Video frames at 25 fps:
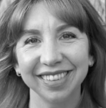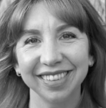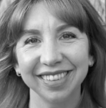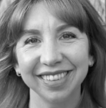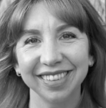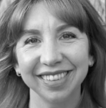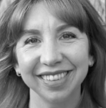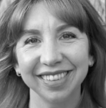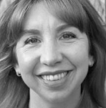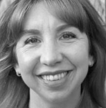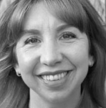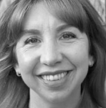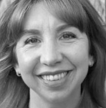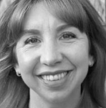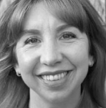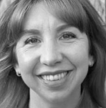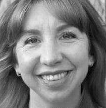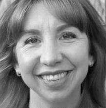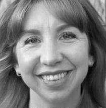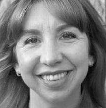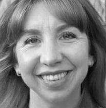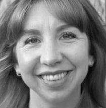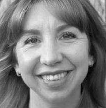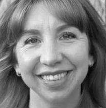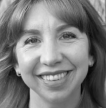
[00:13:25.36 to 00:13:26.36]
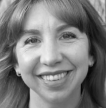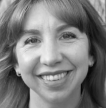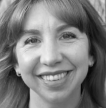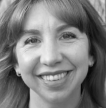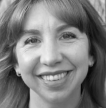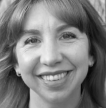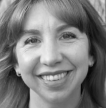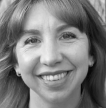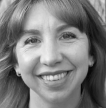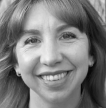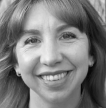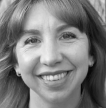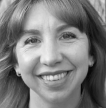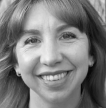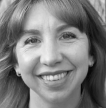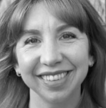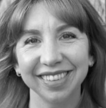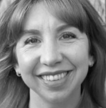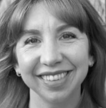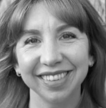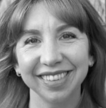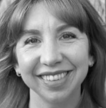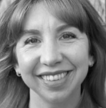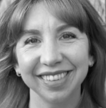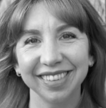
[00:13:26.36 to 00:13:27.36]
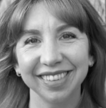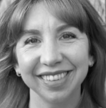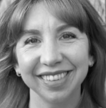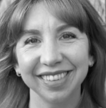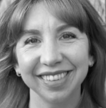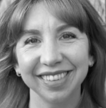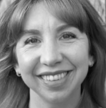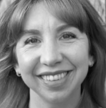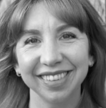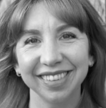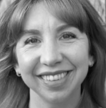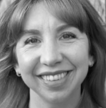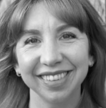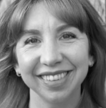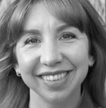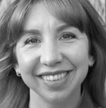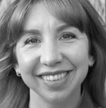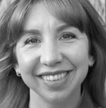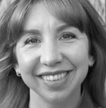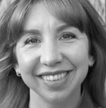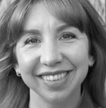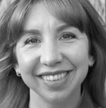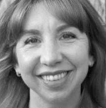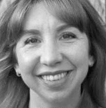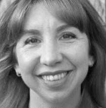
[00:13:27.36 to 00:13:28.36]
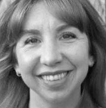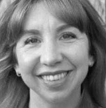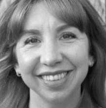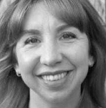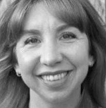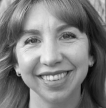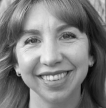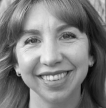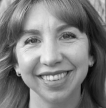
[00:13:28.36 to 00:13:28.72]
(no lip movement)